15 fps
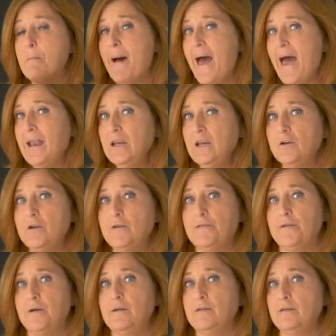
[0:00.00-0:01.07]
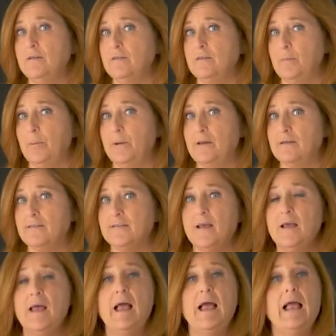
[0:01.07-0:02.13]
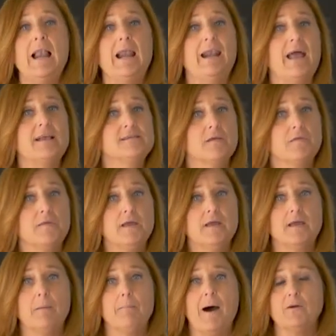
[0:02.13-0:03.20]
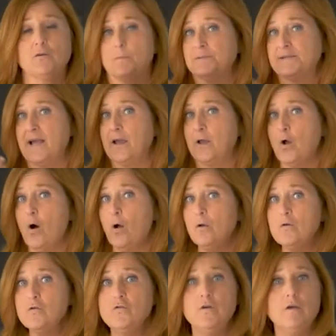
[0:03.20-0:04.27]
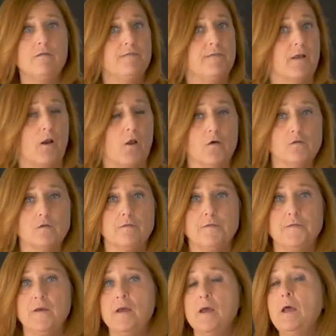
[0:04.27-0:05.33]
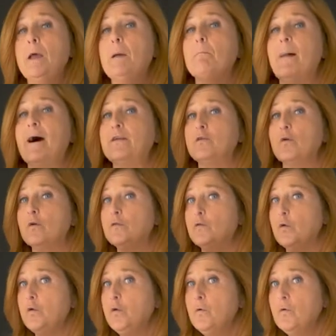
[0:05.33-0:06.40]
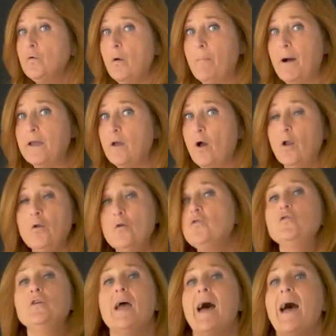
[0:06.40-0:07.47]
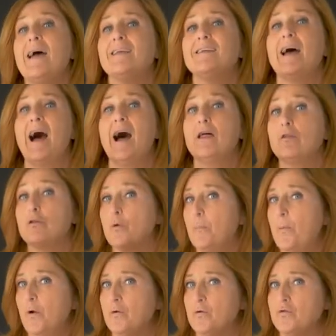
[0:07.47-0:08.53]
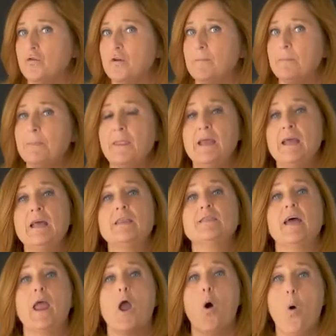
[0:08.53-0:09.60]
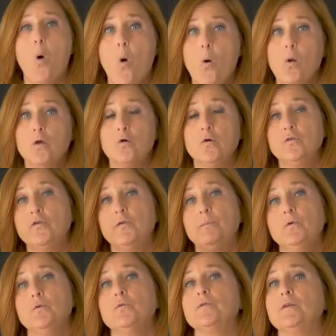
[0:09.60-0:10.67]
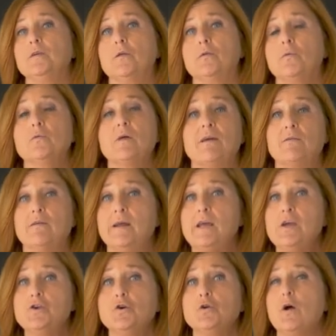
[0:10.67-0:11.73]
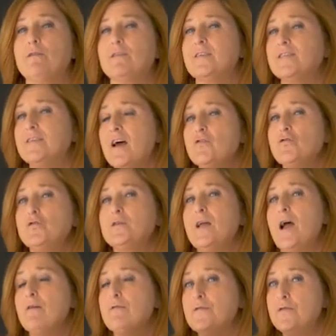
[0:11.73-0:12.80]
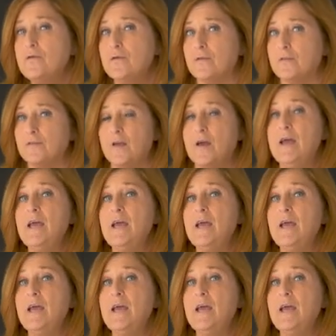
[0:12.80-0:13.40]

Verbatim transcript: many different disciplines. Let's think about psychology, philosophy, but also neurobiology and anthropology. They all contributed to the creation of such diverse